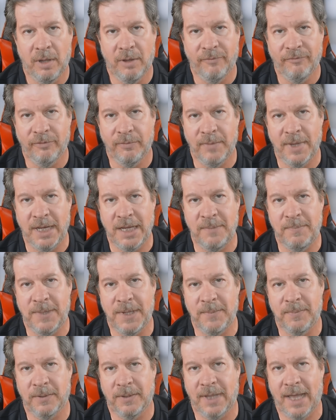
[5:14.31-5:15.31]
For many
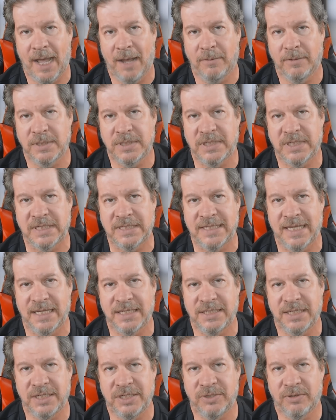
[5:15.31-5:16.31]
people, Howard's
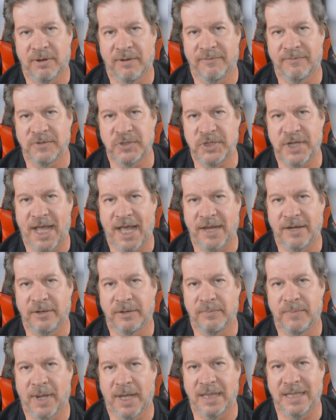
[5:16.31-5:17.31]
successes are
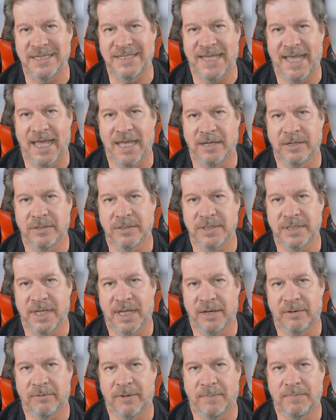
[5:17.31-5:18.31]
overshadowed by the scandals
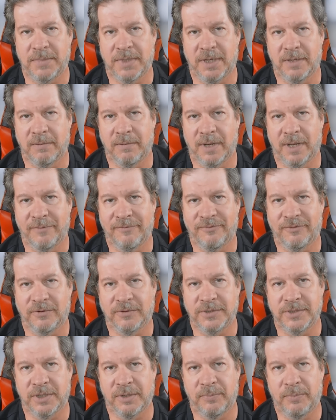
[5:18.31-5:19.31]
that erupted around
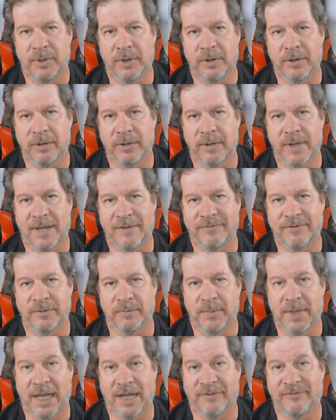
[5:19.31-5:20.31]
FullTilt Poker after
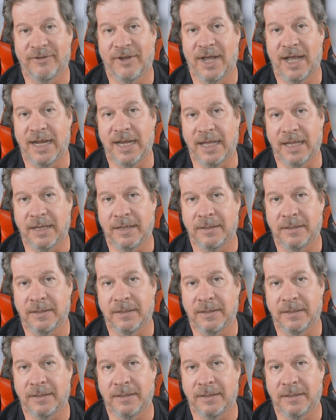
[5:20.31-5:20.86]
Black Friday.